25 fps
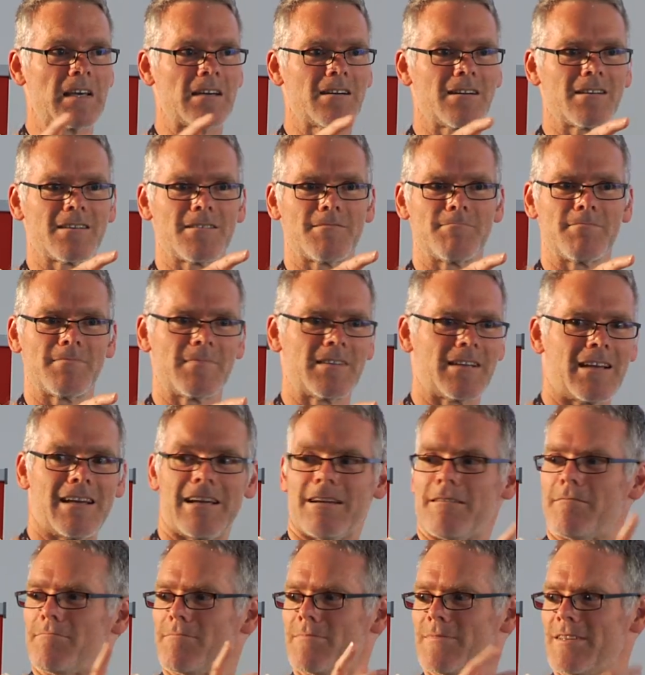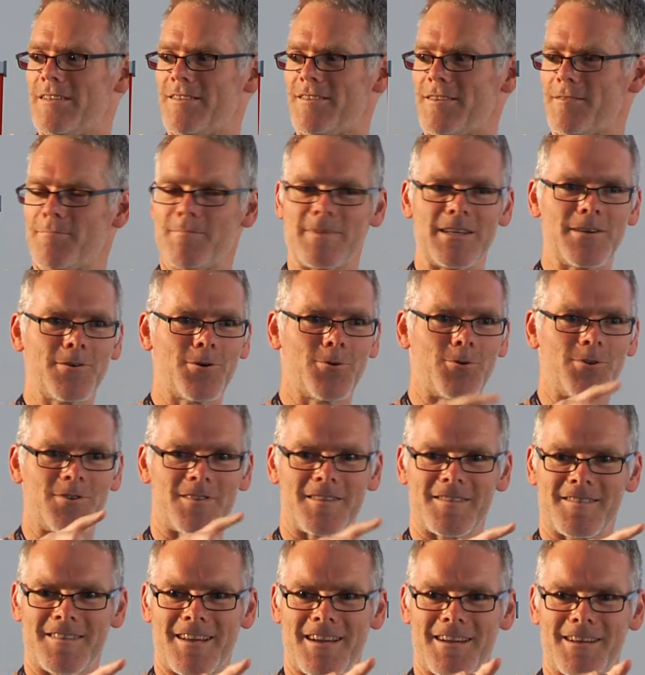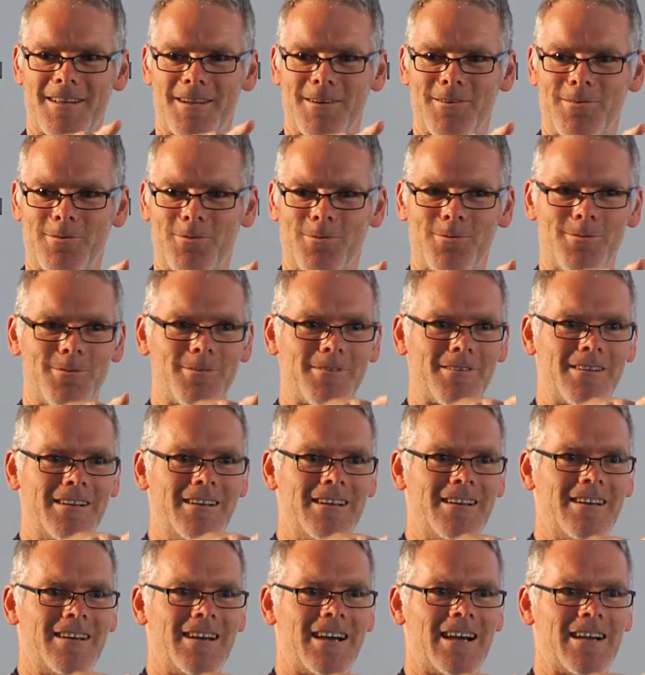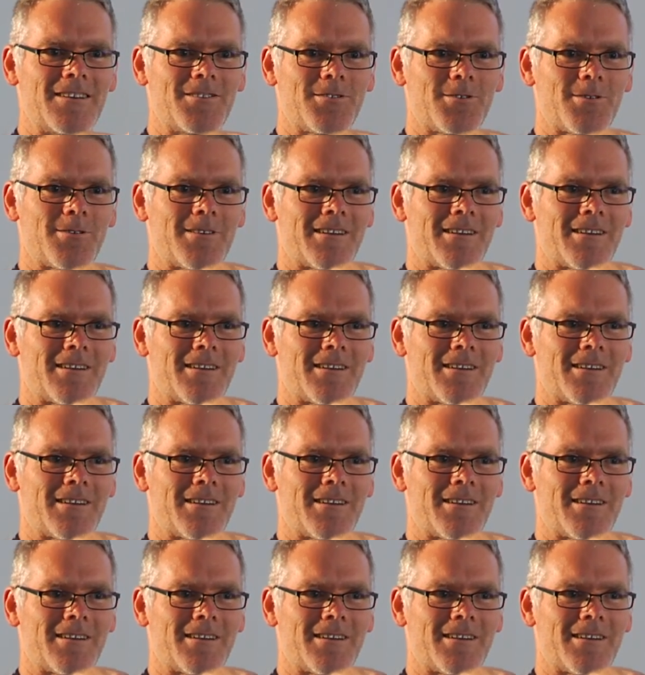Um, is it me who's deciding who I saw?